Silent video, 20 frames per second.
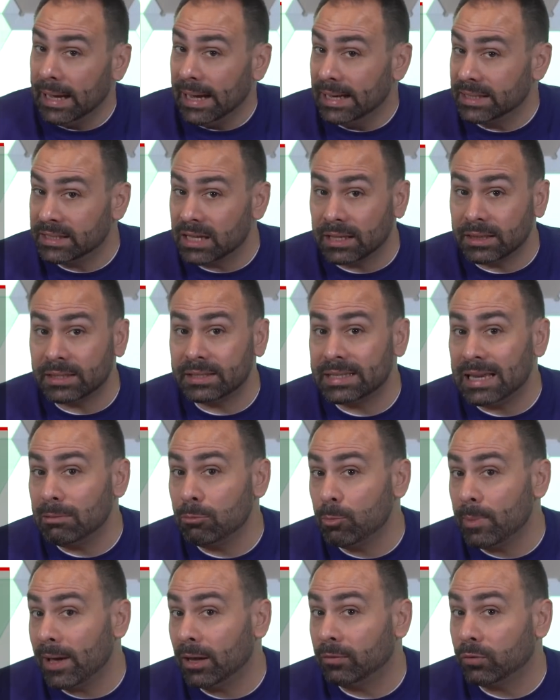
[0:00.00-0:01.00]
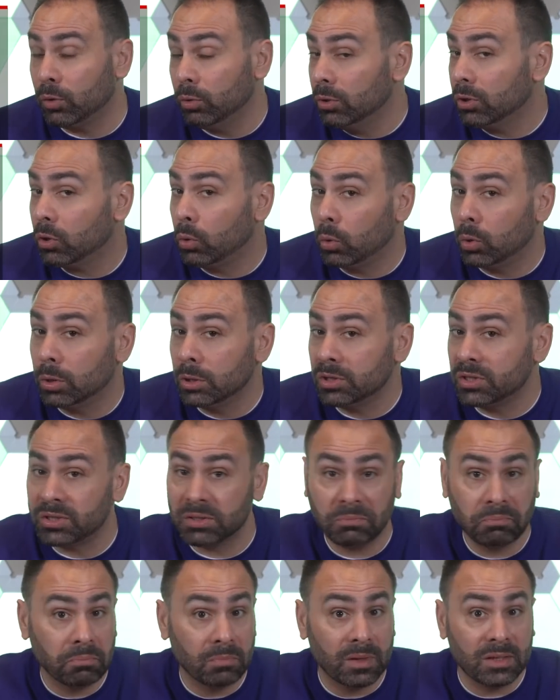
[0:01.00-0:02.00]
It's got the same amount of CUDA
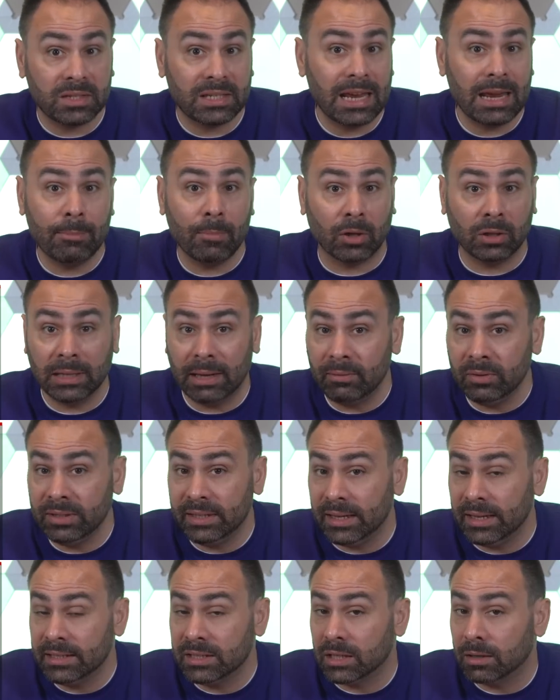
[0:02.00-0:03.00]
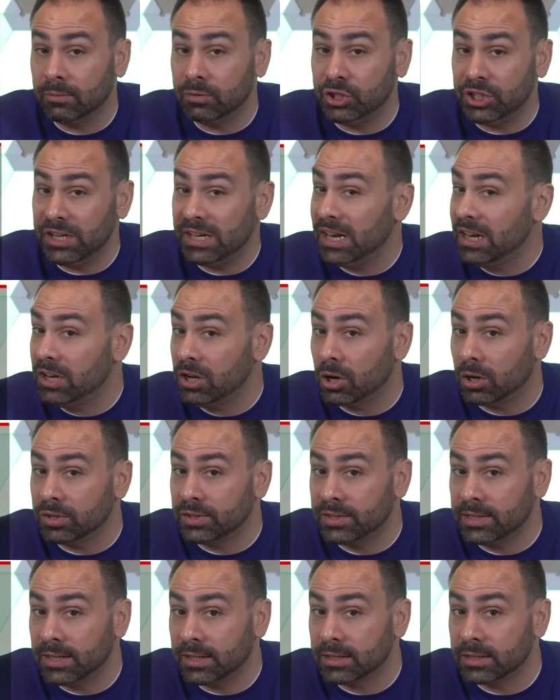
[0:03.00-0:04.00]
cores, the same 11 gigs of
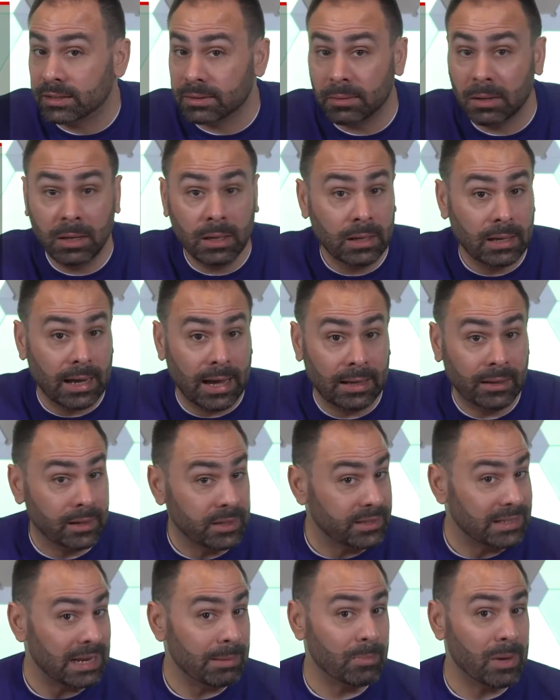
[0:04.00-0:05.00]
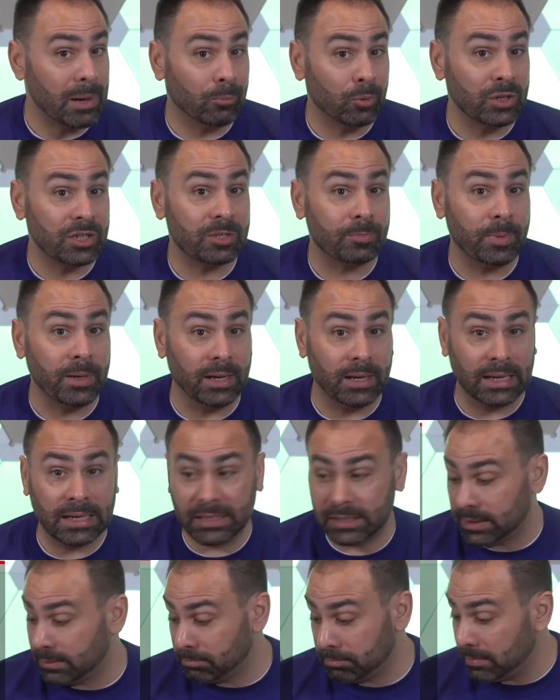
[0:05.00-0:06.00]
GDDR6, and the same memory speed
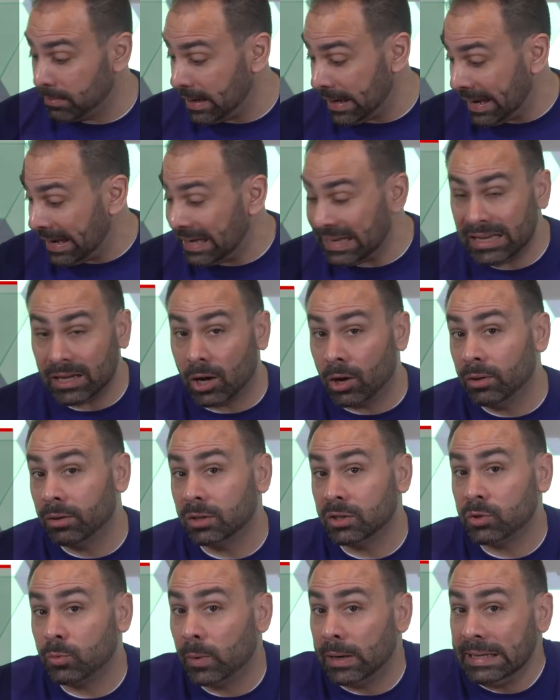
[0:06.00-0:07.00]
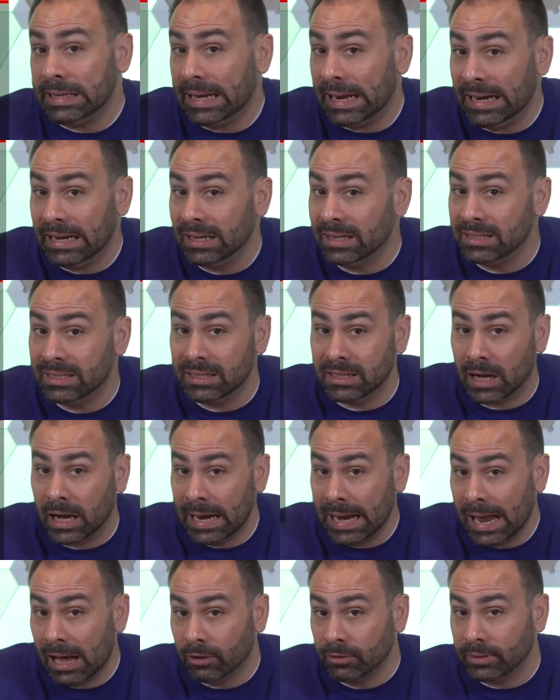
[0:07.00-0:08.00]
as any other 2080 Ti
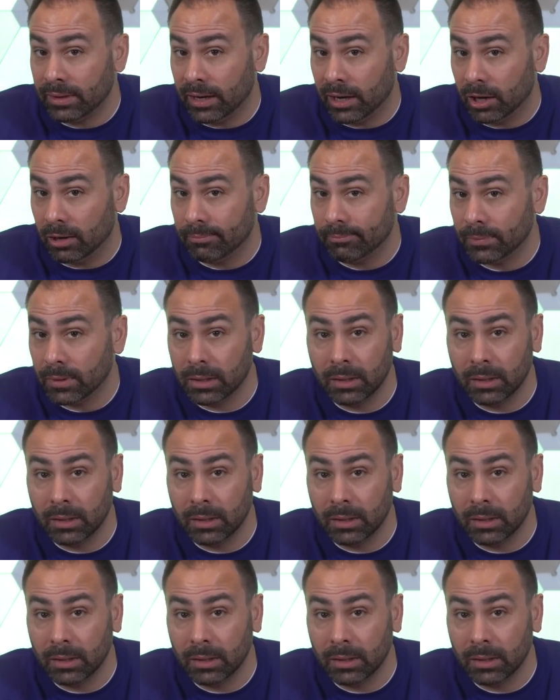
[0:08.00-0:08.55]
out there.